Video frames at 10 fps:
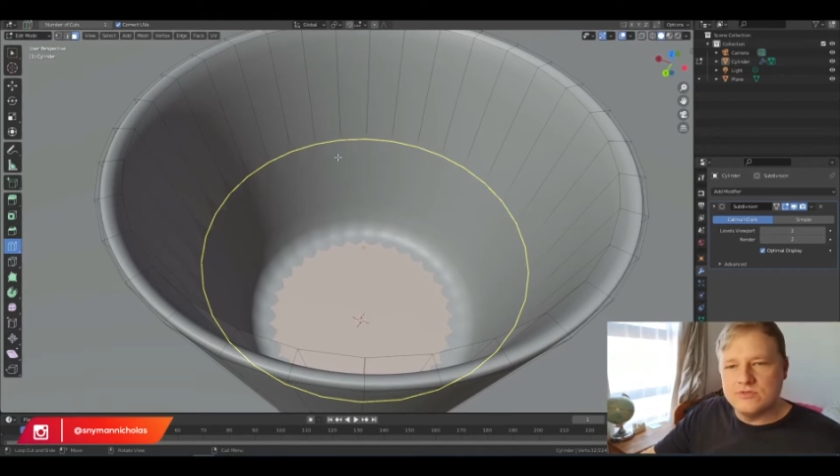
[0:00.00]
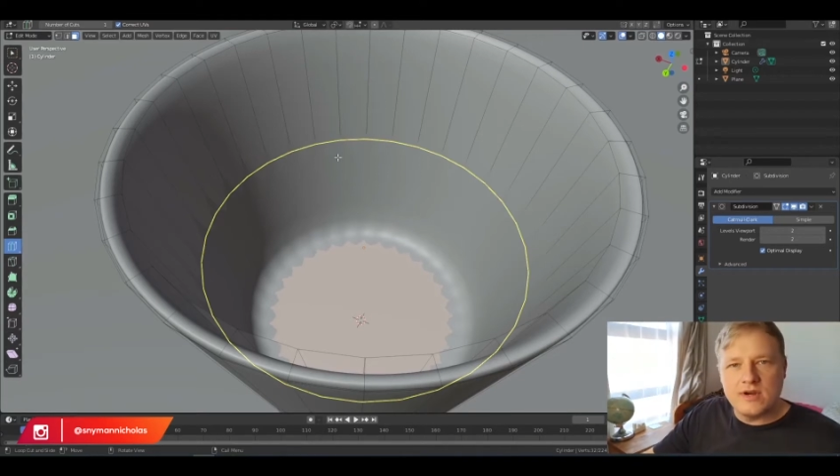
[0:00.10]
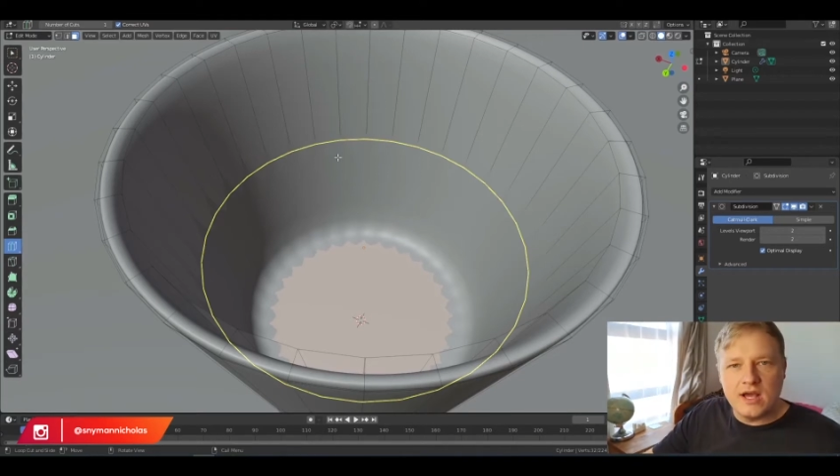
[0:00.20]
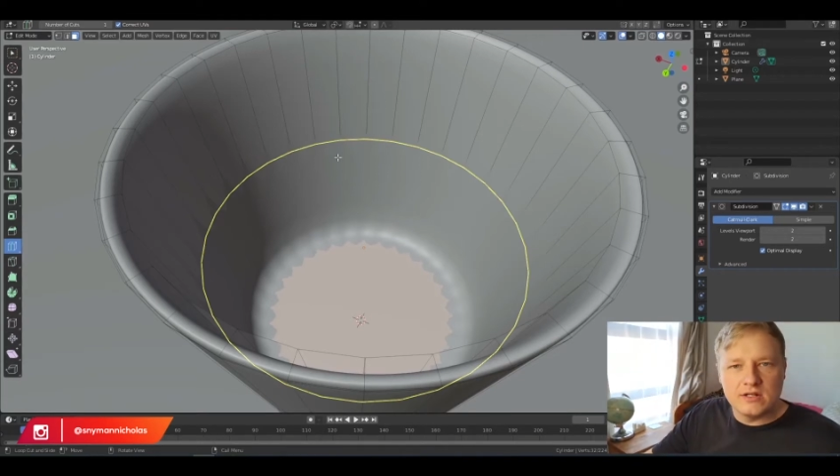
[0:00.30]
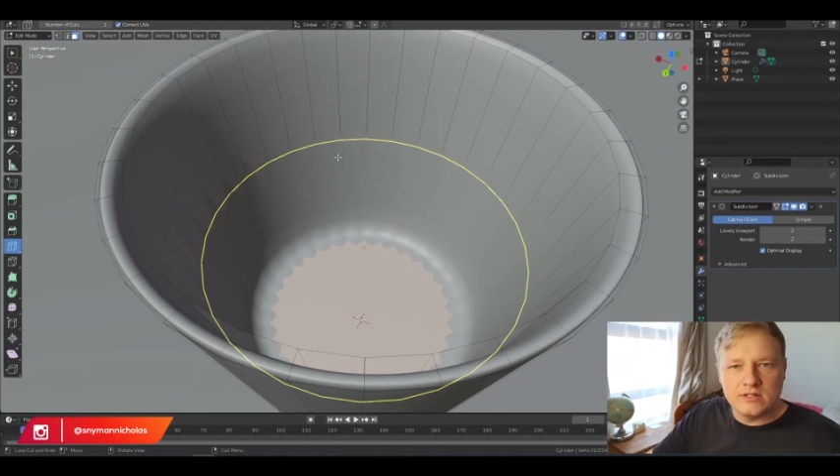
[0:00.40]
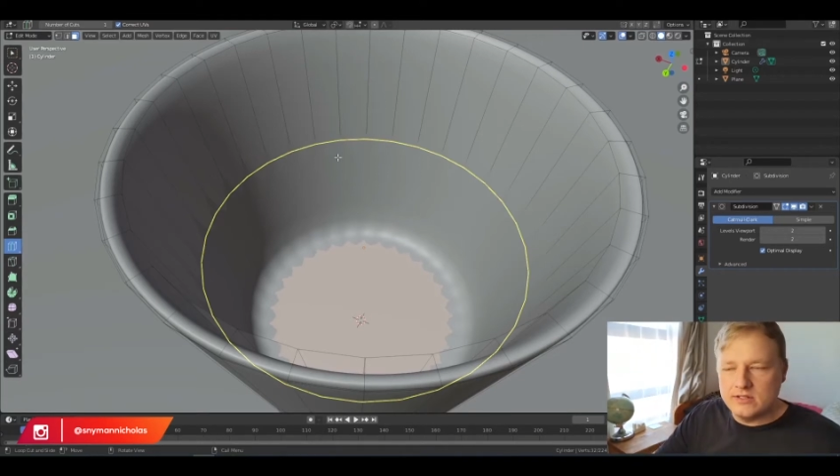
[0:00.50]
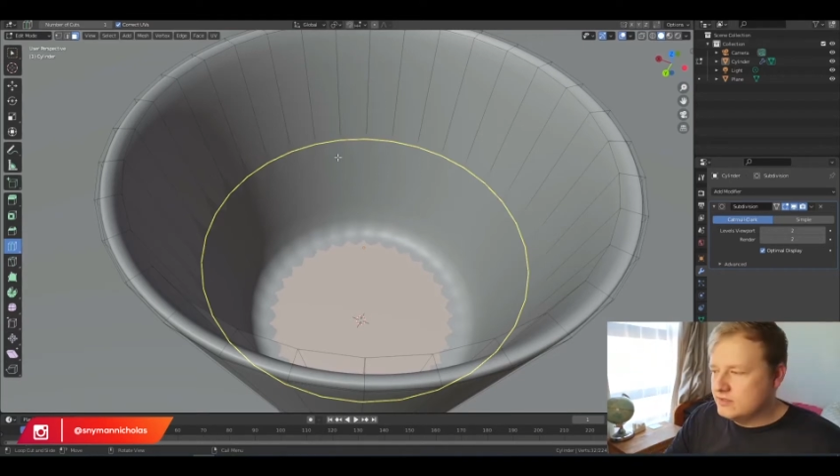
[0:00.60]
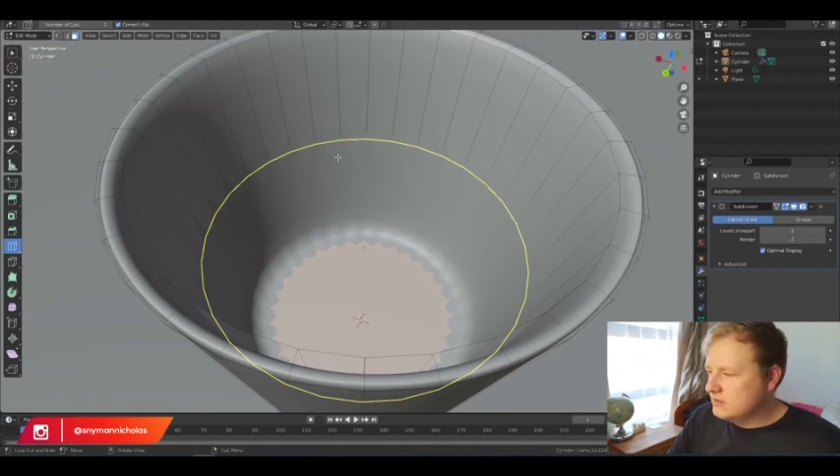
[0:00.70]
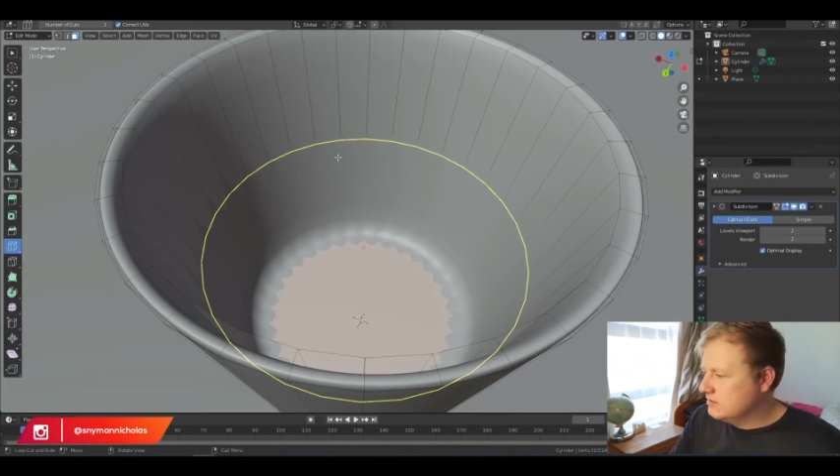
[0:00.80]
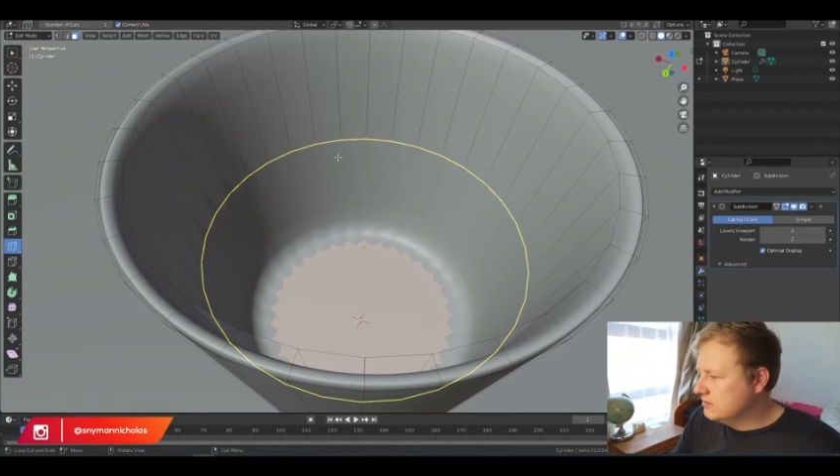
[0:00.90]
round?
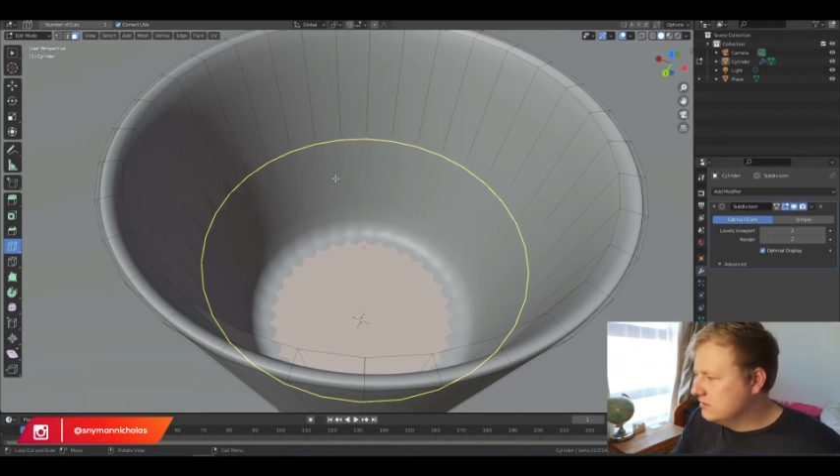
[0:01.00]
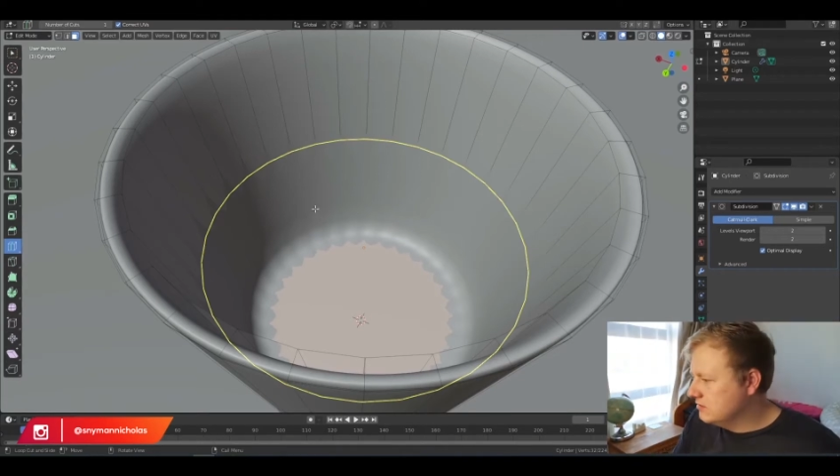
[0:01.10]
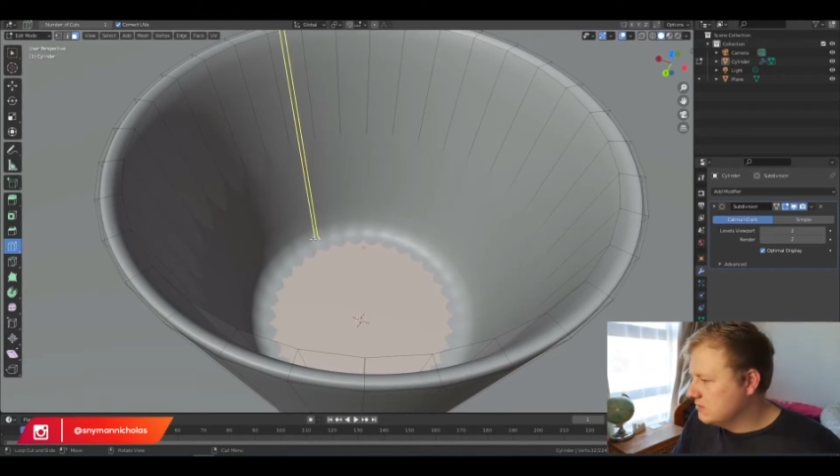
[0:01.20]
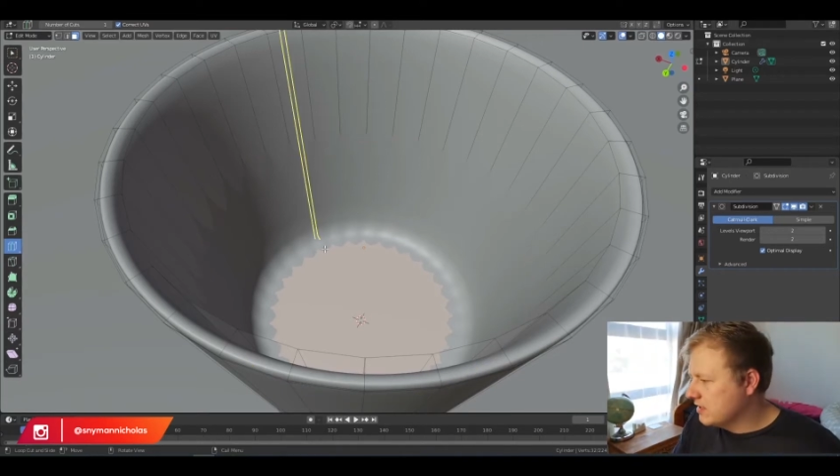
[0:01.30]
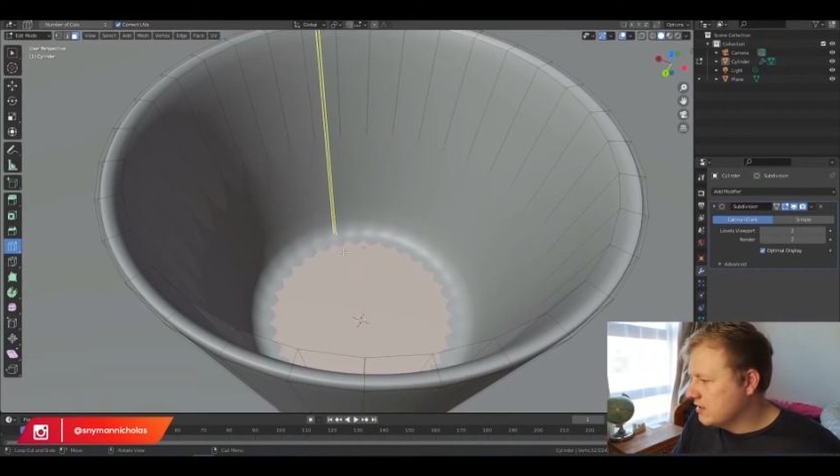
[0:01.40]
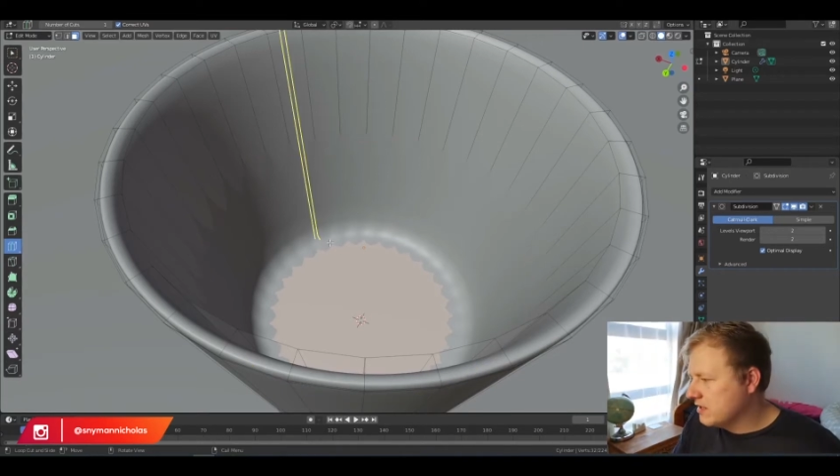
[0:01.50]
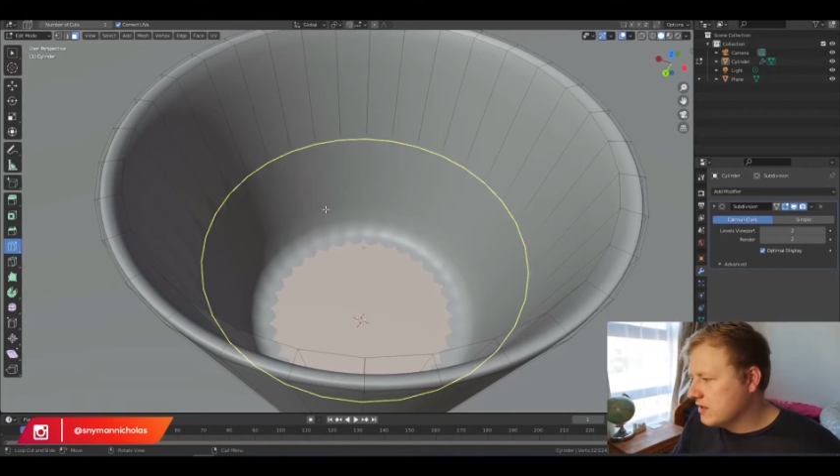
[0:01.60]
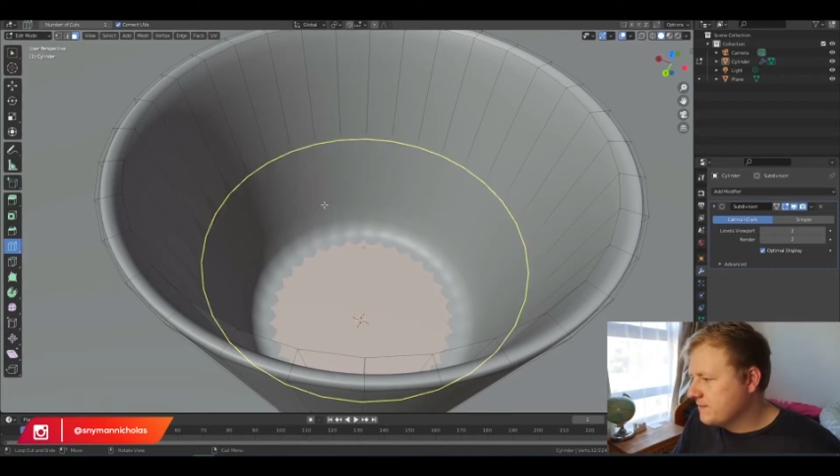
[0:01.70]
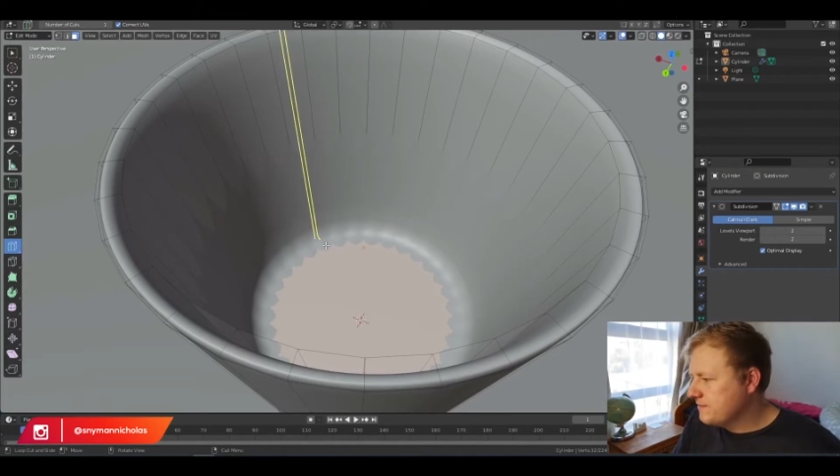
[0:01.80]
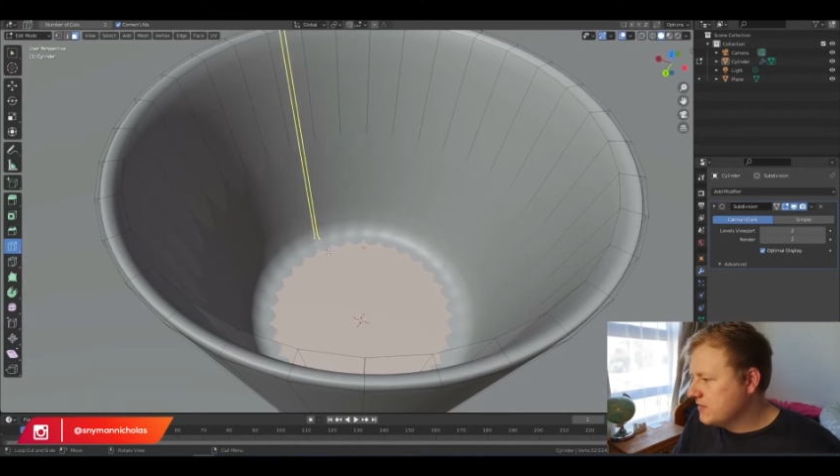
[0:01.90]
Right there.